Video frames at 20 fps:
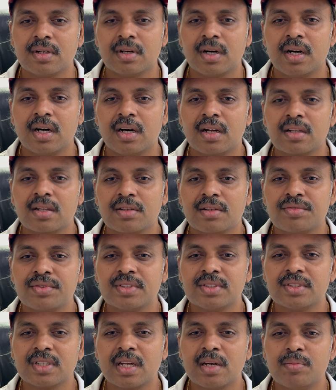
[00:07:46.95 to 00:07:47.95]
or the
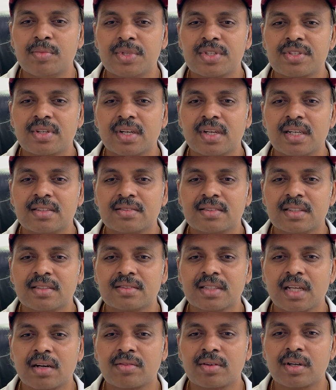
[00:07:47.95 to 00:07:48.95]
physical machine, let's say
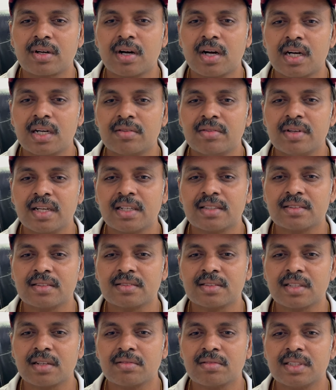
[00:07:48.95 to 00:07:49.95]
server hardware as a
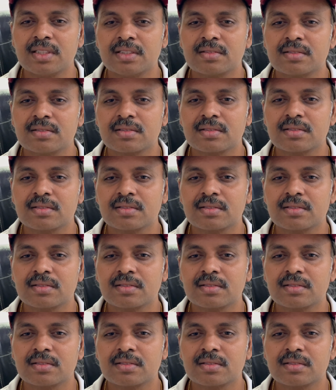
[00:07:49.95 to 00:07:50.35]
service,